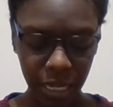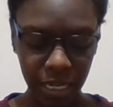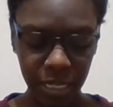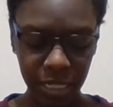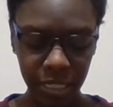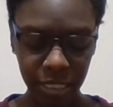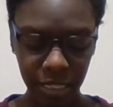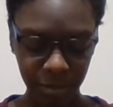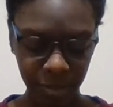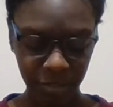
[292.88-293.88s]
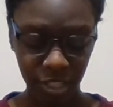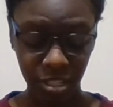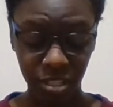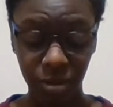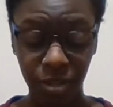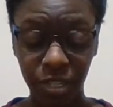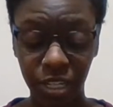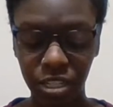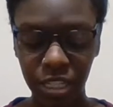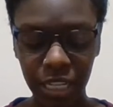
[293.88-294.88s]
is, let me finish this round
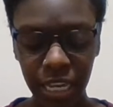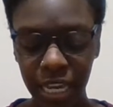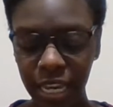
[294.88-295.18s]
actually,